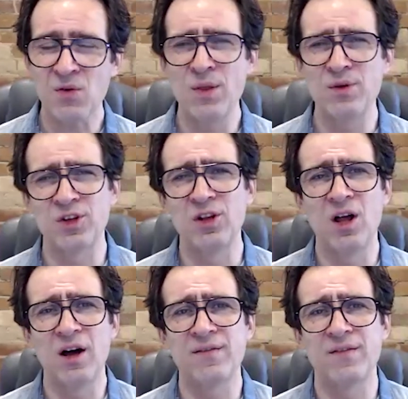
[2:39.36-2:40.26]
when there's a
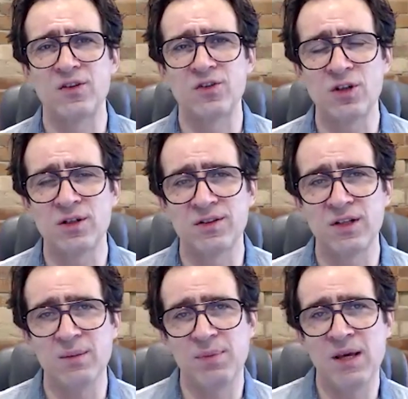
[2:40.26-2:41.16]
lot of
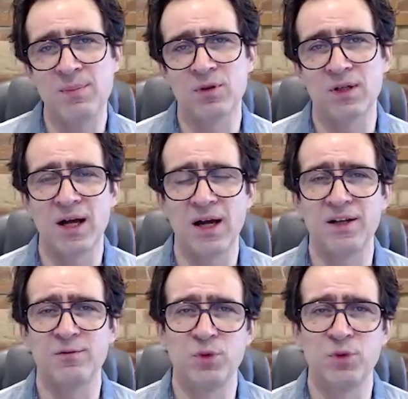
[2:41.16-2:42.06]
uncertainty, people kind
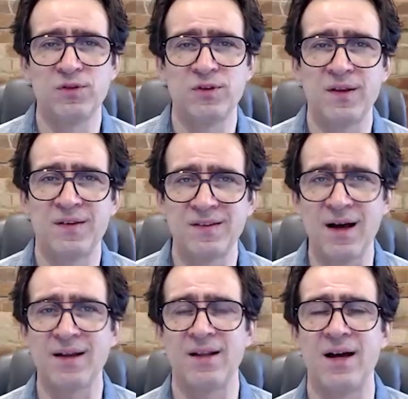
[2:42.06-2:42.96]
of move to the
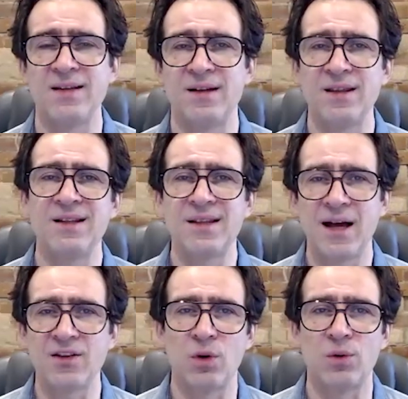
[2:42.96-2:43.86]
sidelines. And I think
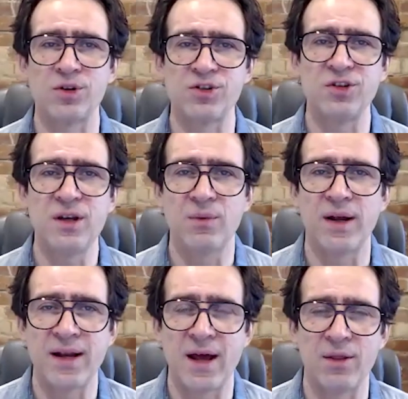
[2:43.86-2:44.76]
that's what we're seeing
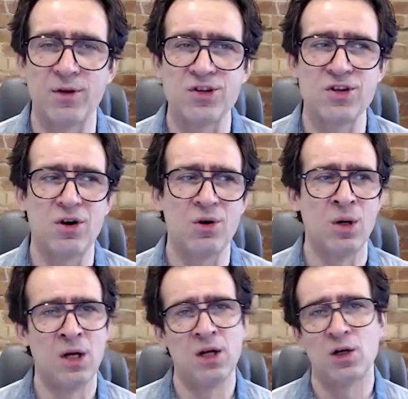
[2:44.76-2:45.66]
right now. There's
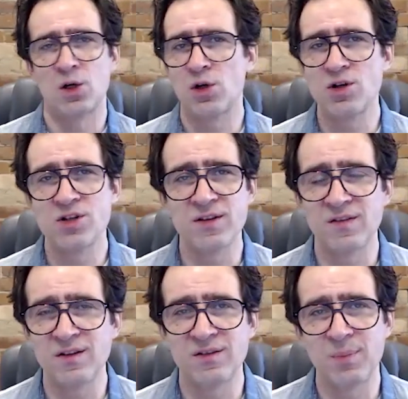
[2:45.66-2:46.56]
no
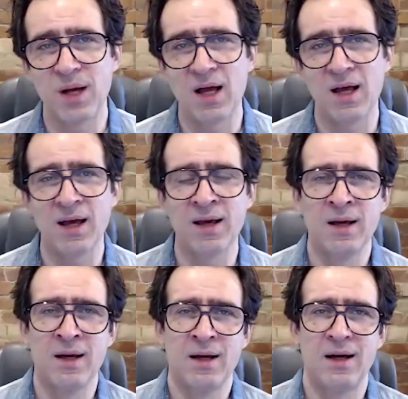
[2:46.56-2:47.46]
urgency to buy,
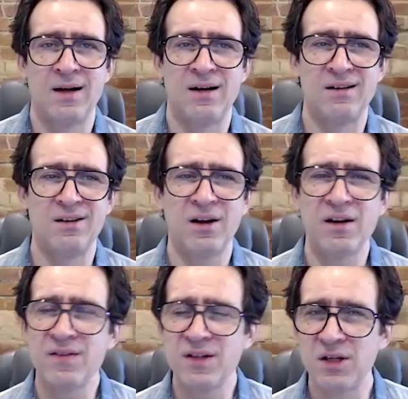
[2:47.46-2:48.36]
a lot
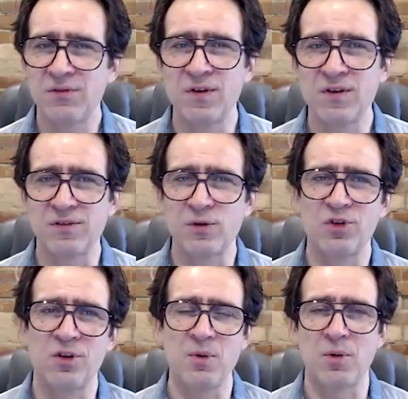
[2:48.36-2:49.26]
of indifference. Of
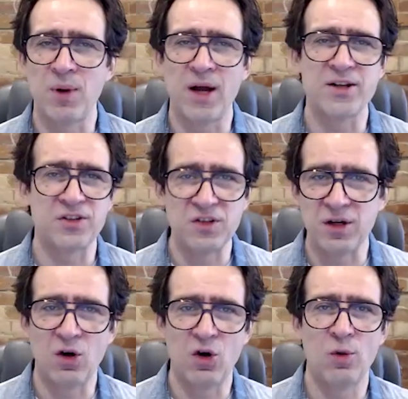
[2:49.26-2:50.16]
course, the people who are buying just need
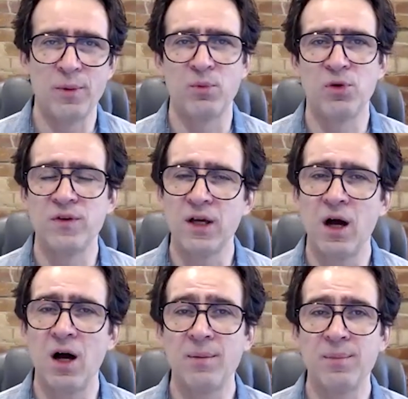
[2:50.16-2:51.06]
a home and are moving
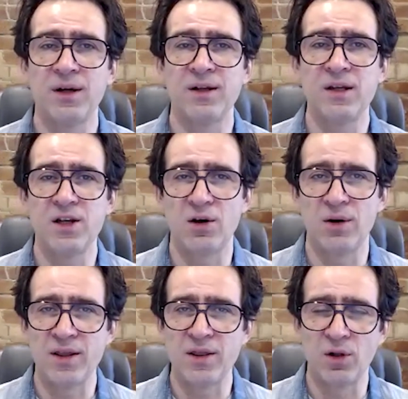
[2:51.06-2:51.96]
on, but,
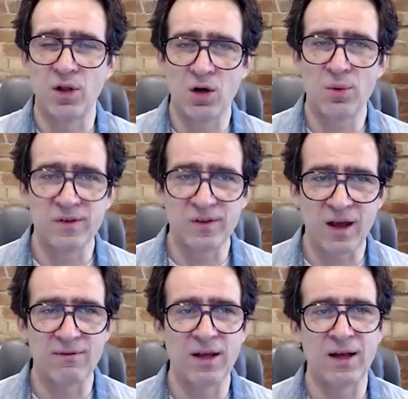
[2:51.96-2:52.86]
and they'll always
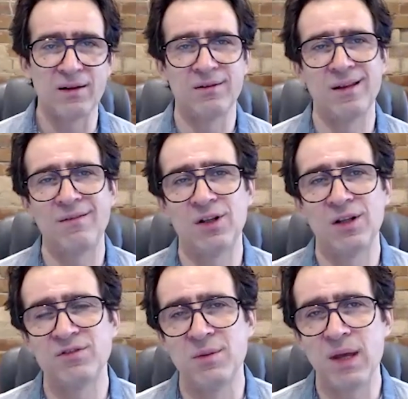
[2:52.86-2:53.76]
have that level
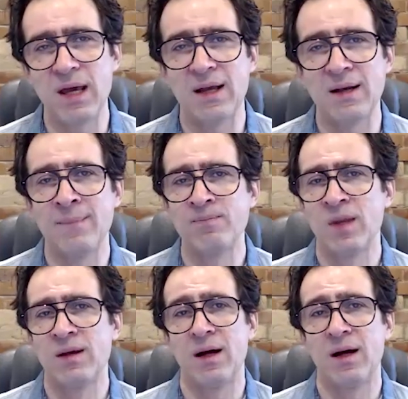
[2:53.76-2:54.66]
of demand.
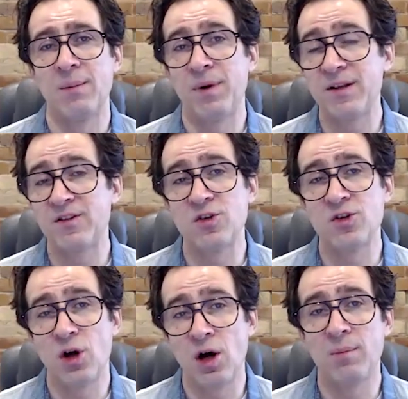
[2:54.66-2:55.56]
But it's
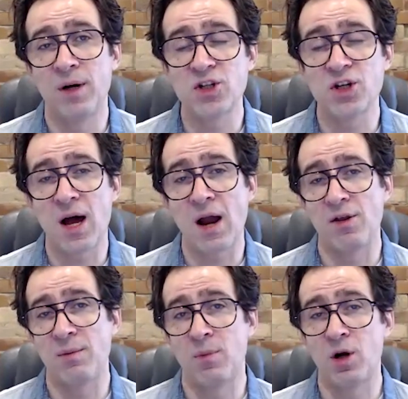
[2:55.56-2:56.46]
not much
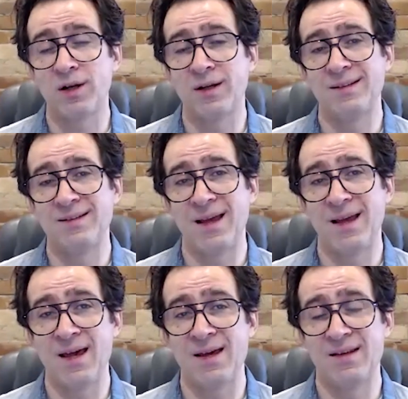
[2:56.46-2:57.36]
higher. The market
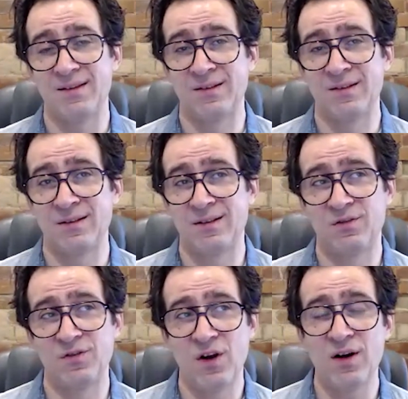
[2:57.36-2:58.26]
today is
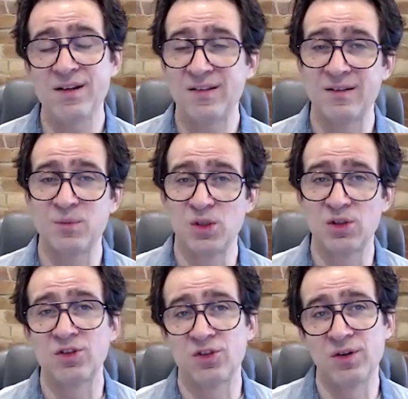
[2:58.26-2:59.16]
very
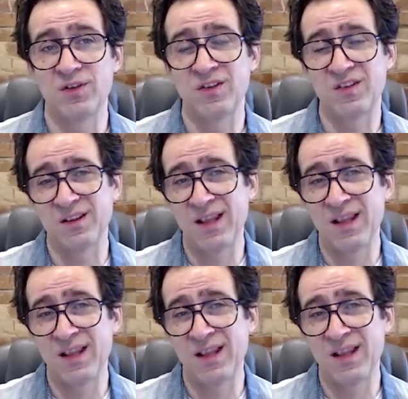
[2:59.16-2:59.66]
similar to this